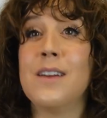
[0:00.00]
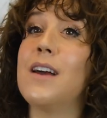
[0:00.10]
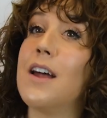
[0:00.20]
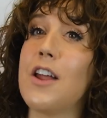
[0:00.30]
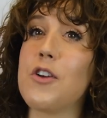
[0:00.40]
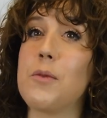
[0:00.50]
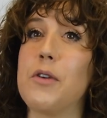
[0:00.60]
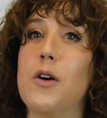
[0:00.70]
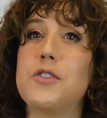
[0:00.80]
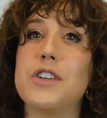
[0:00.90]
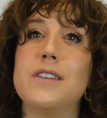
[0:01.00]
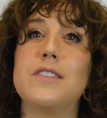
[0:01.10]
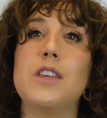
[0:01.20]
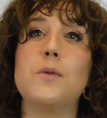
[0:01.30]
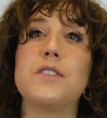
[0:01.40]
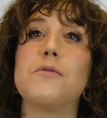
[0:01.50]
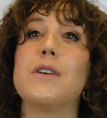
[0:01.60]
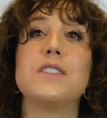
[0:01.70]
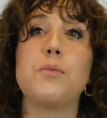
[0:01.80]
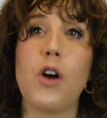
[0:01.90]
Another approach is the use of
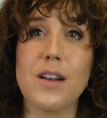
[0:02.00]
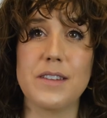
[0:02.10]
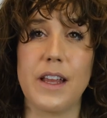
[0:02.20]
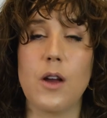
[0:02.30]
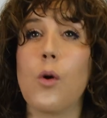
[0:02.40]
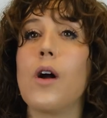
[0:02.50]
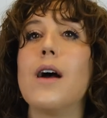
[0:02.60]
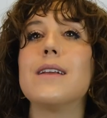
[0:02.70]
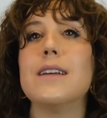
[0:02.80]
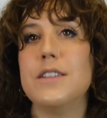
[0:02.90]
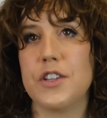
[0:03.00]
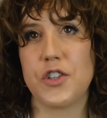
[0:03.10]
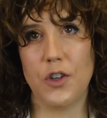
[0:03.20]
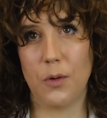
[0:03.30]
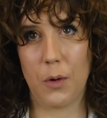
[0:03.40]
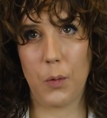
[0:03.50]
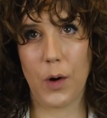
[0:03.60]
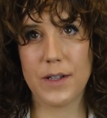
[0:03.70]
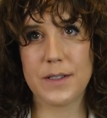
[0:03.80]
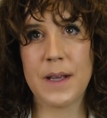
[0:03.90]
reciprocity or unconditional
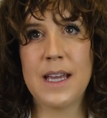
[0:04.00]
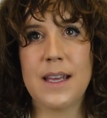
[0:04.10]
rewards.